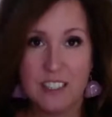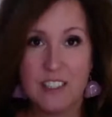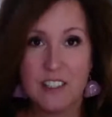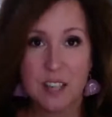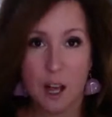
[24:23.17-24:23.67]

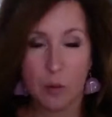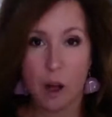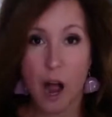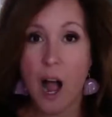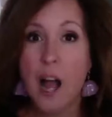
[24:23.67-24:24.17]
So
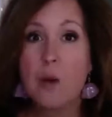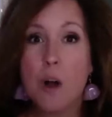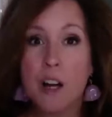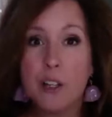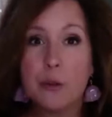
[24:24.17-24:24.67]
I
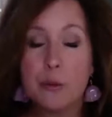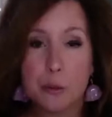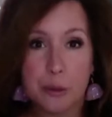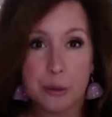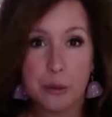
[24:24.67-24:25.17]
walk you
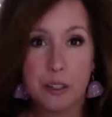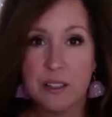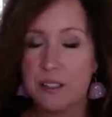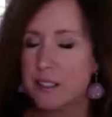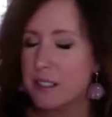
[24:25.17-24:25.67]
through
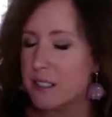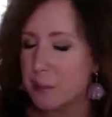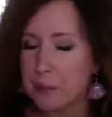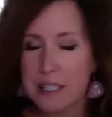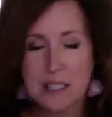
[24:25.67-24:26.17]
step
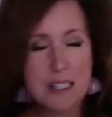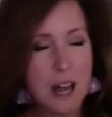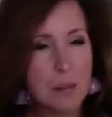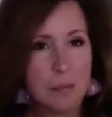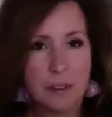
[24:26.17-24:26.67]
by
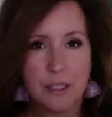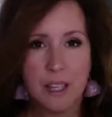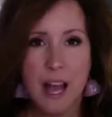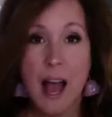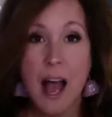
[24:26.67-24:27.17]
step
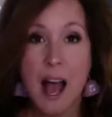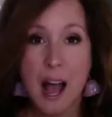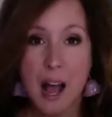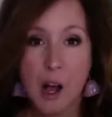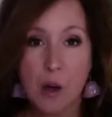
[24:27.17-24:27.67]

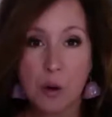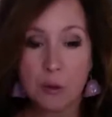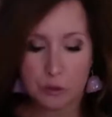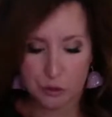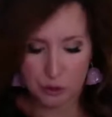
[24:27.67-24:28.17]
how
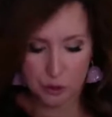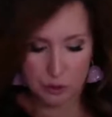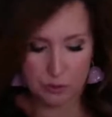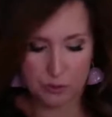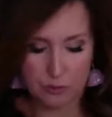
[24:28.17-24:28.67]

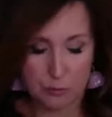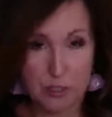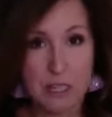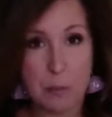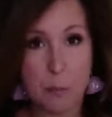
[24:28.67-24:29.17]
from
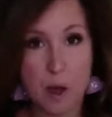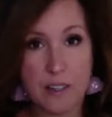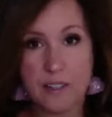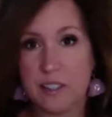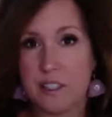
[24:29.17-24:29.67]
step
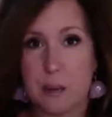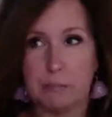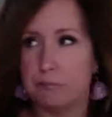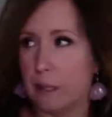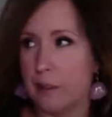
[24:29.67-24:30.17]
1 to step,
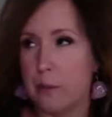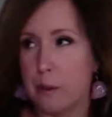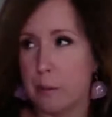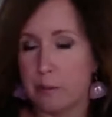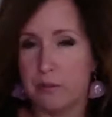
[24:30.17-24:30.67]
I don't even
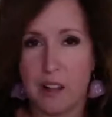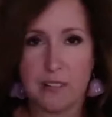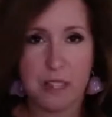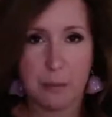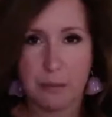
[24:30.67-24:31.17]
remember, 5
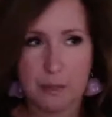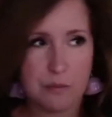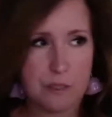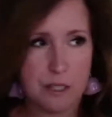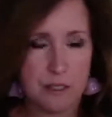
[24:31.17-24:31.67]
steps,
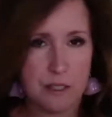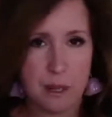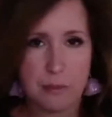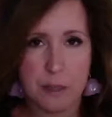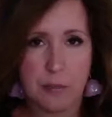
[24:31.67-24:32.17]
6
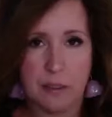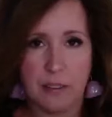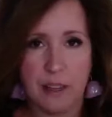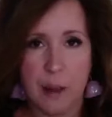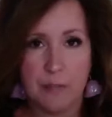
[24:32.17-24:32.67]
steps, something like
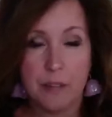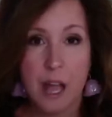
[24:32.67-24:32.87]
that.